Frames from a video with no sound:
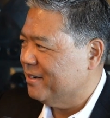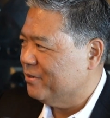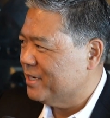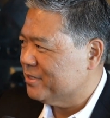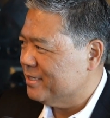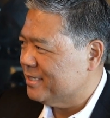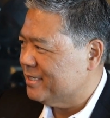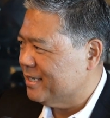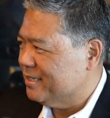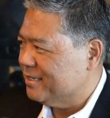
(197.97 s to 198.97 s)
Are you actually
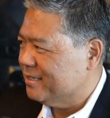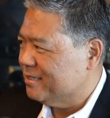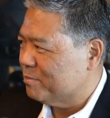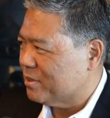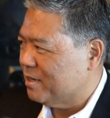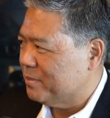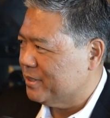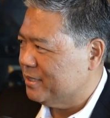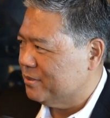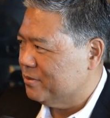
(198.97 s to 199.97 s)
selling the
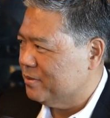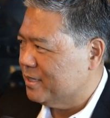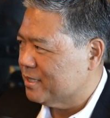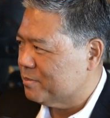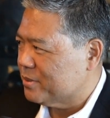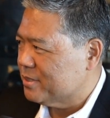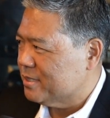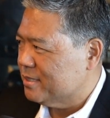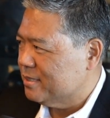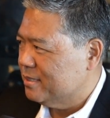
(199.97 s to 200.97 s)
property to the next
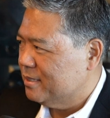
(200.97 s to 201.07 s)
person?